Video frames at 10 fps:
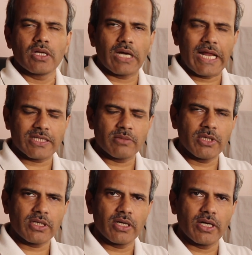
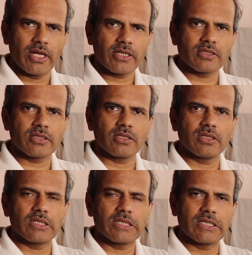Glycemic index
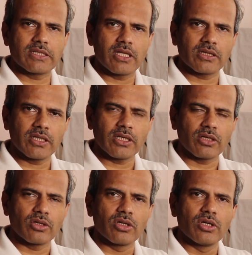is the
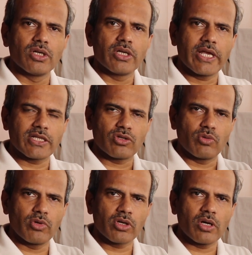thing, is a
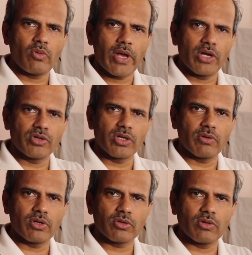numerical value
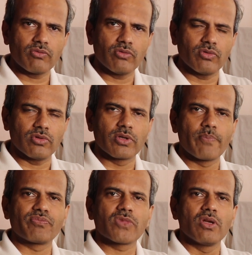given to the food
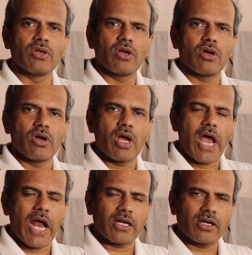
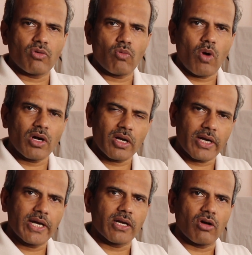at what
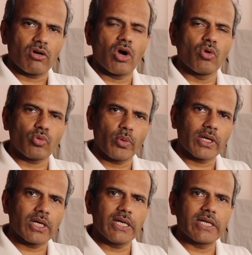rate or how
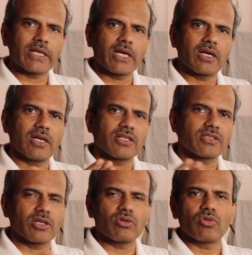quickly it can release
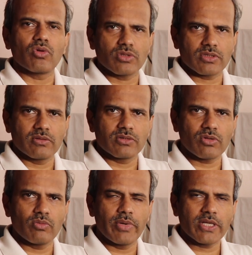the glucose.
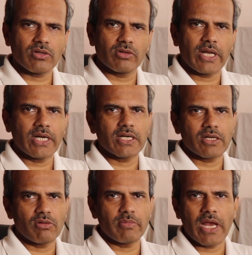So based on that
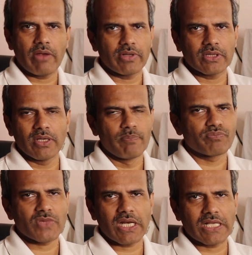it will be having the
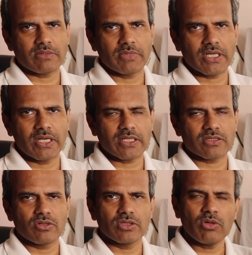glycemic
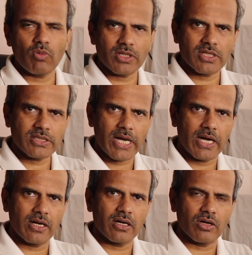index. Then what is the
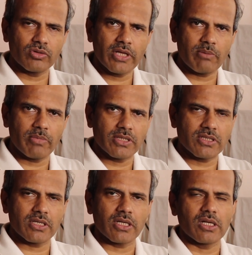standard, how they are
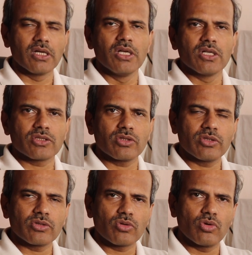measuring?
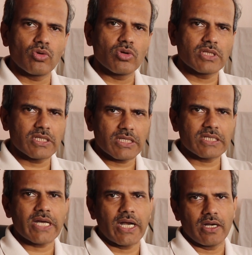So glucose is the
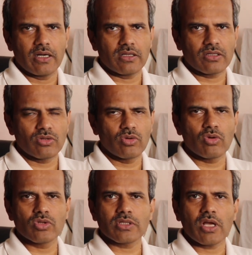standard.
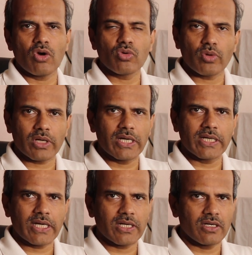Glucose, how quickly
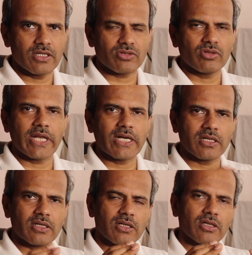it can release, no,
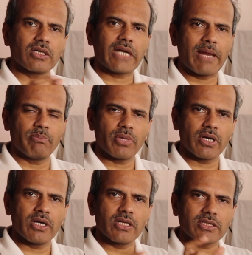that time
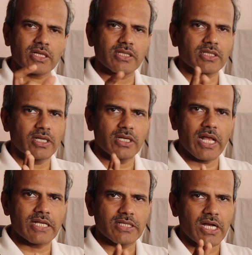period is considered
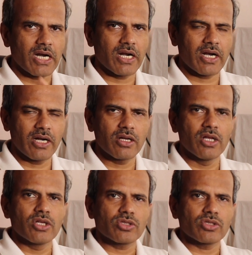as the 100.